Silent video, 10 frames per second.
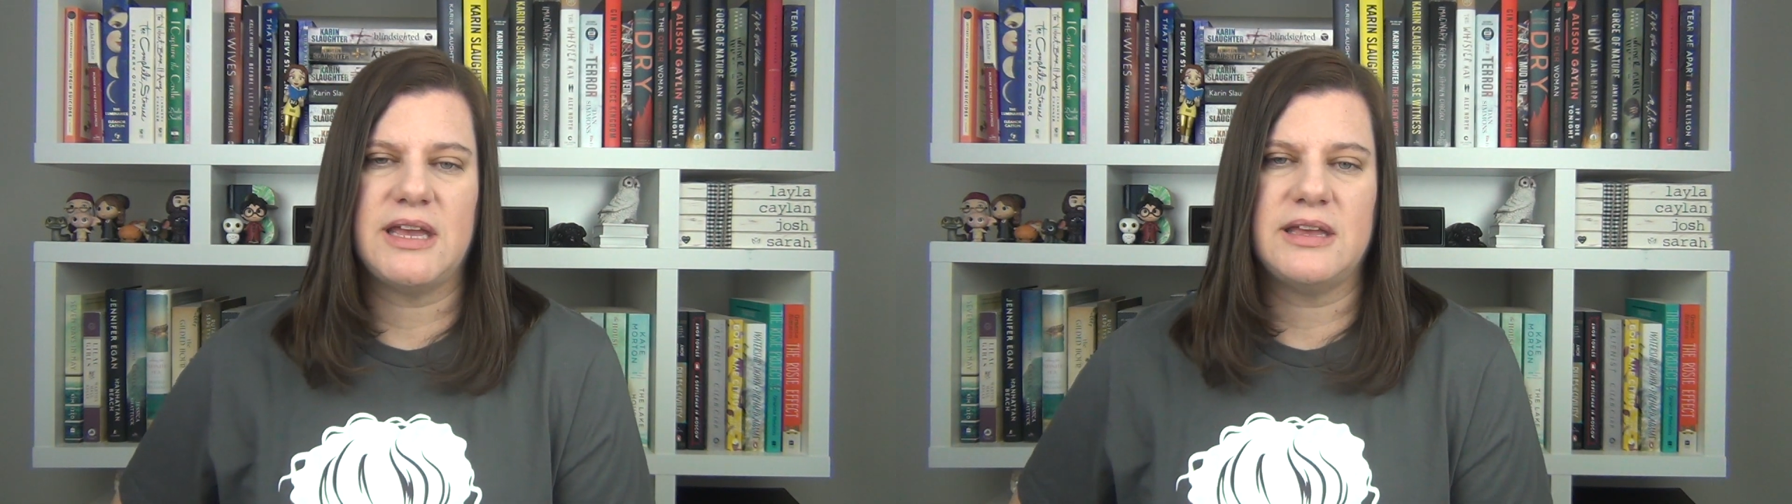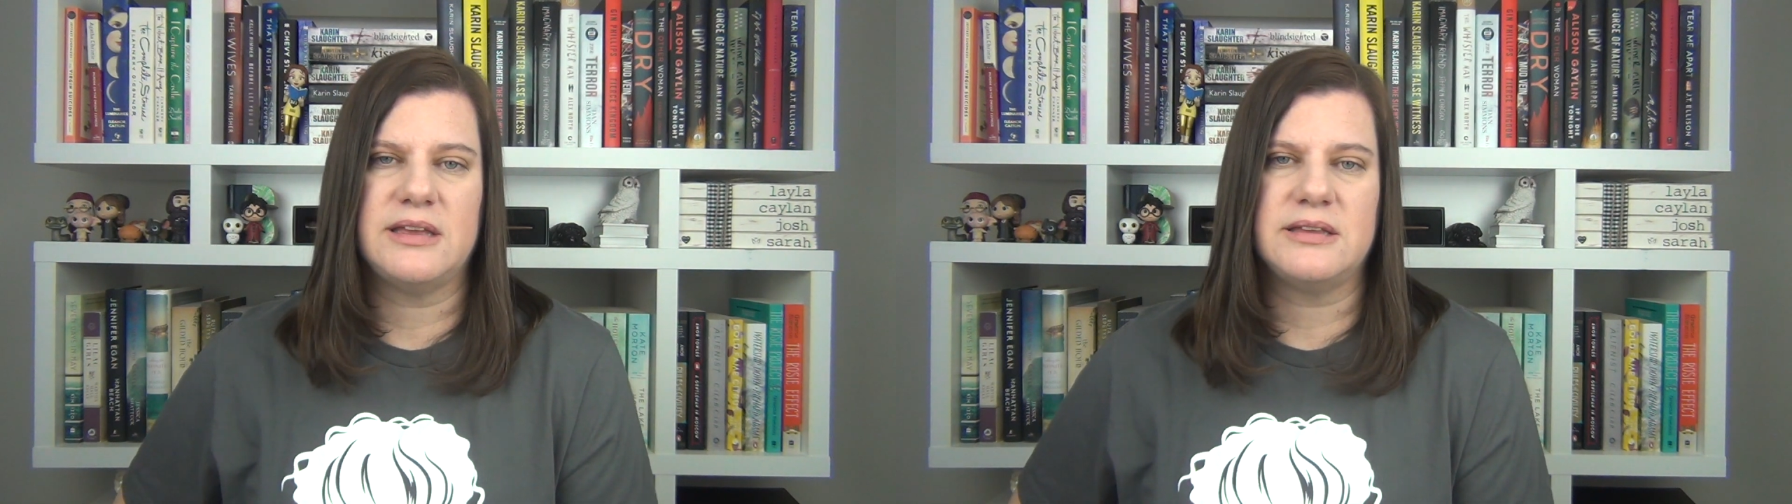
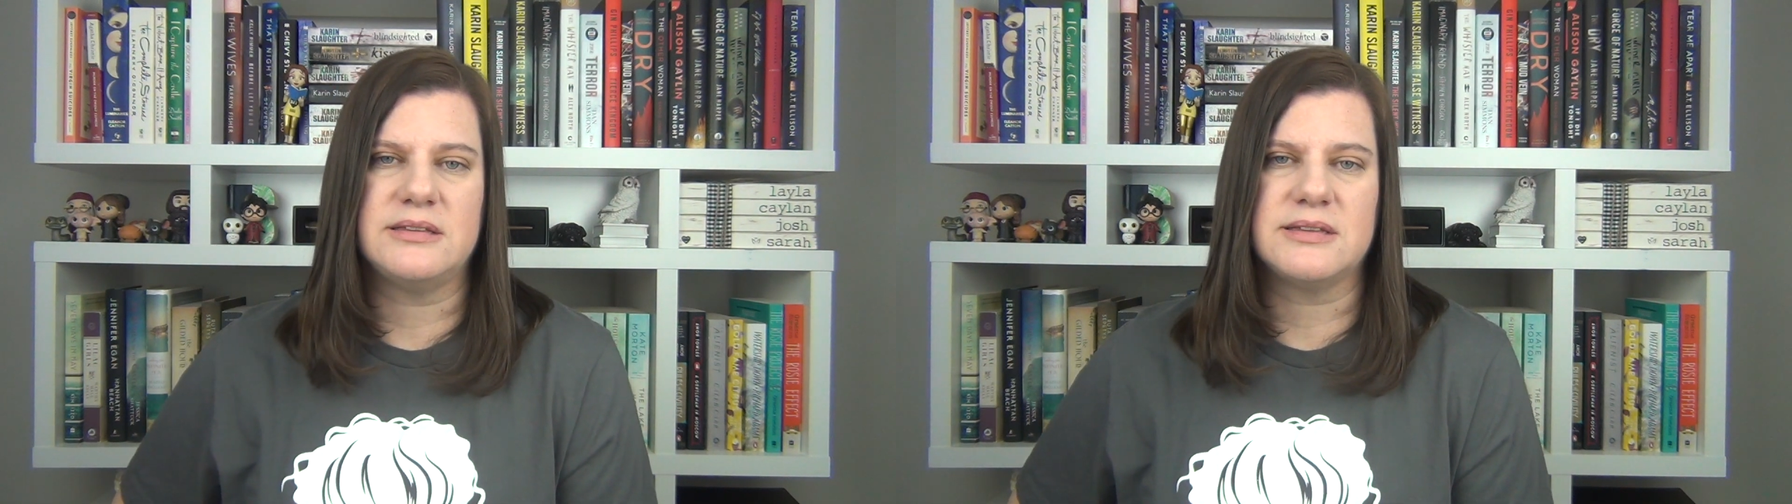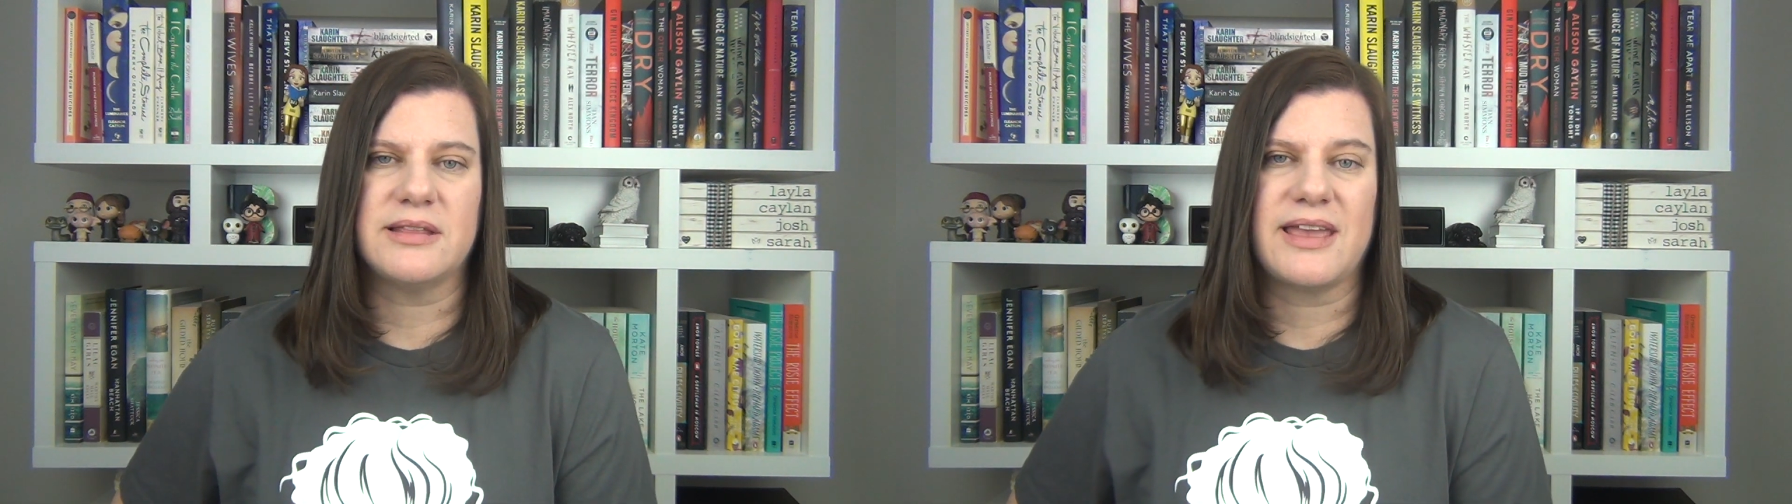
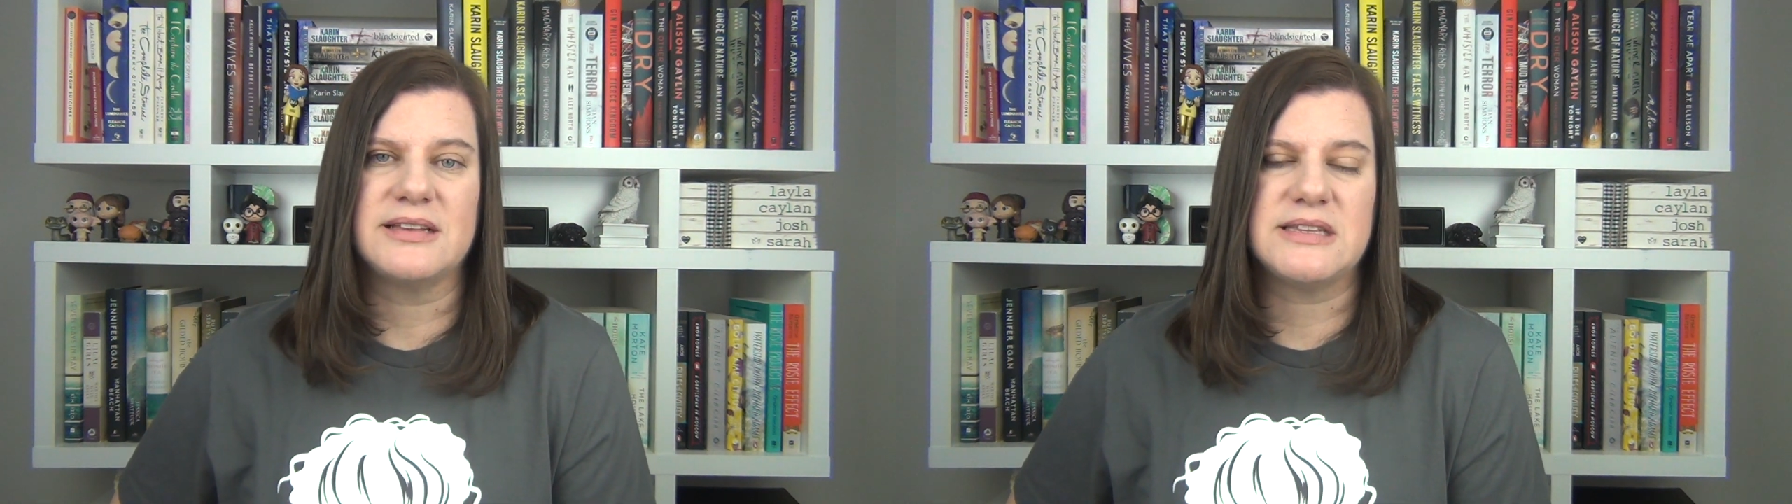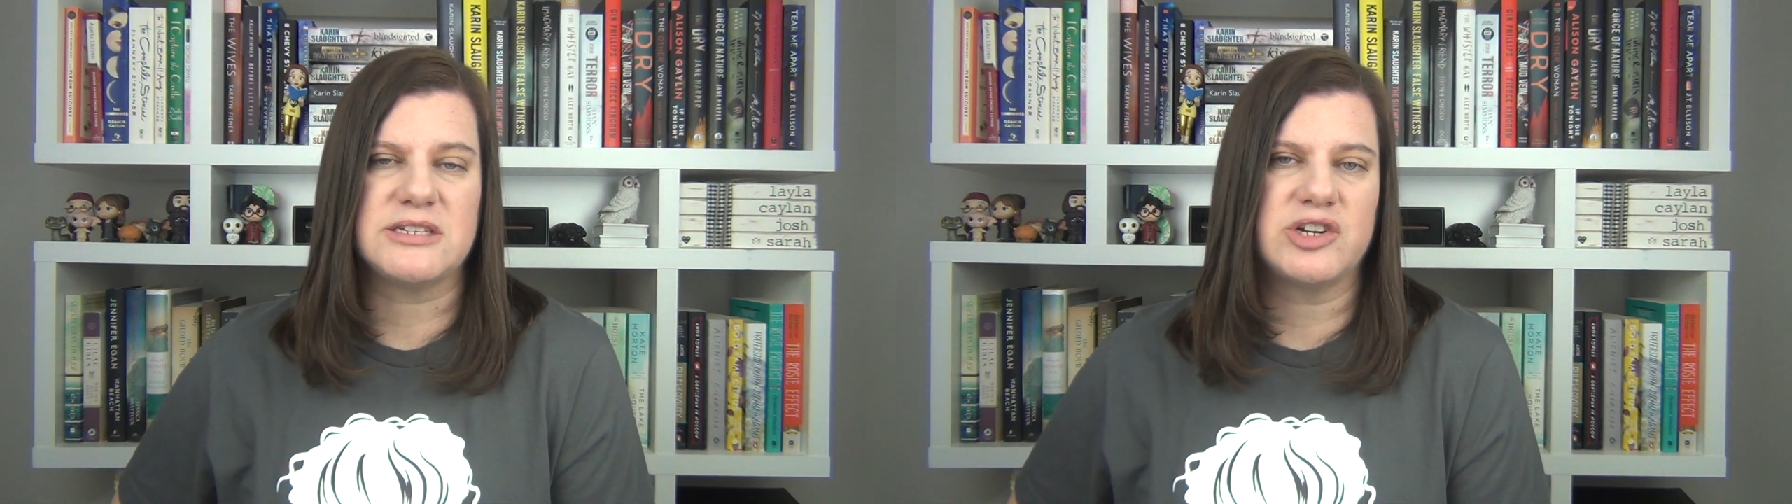is Like a
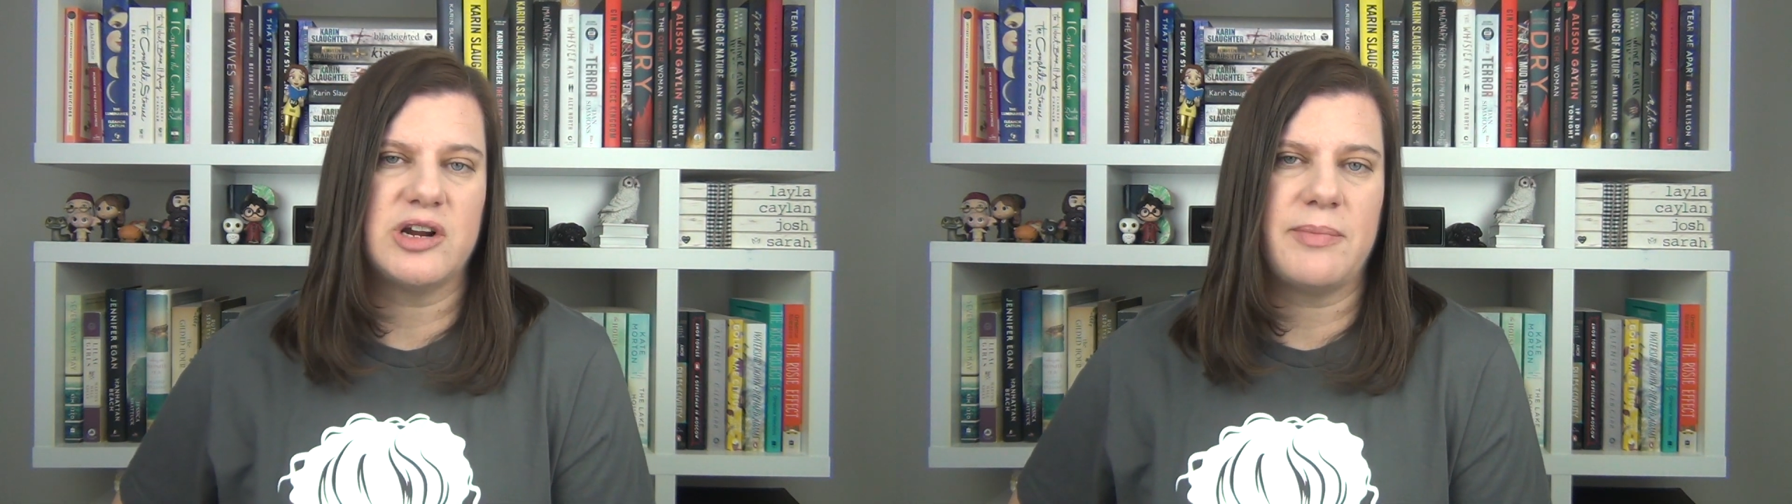Sister